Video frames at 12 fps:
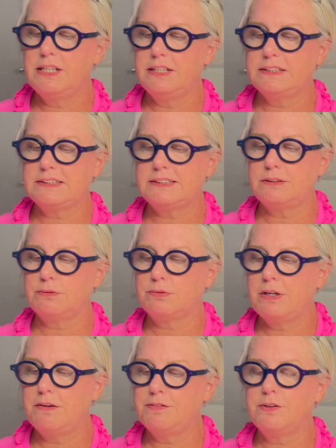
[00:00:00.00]
this
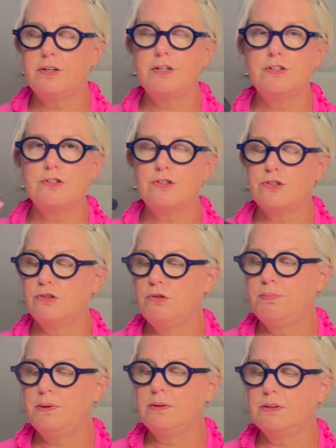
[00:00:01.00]
Revlon
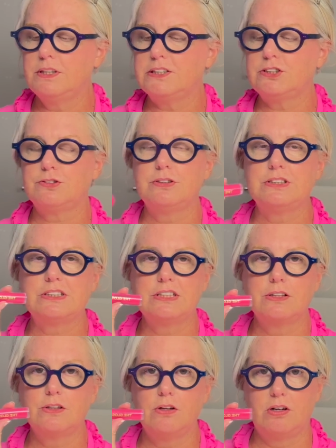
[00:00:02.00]
Super Lustrous,
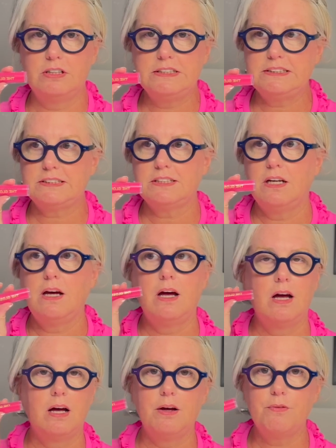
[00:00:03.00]
the gloss.
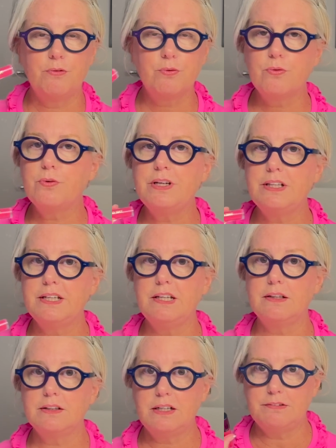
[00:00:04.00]
Really
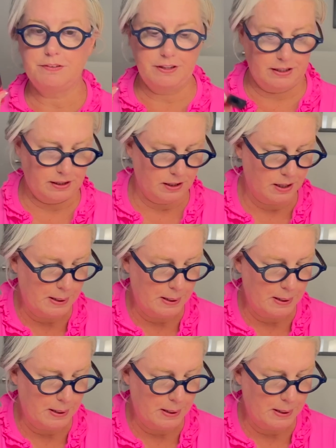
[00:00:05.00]
lovely.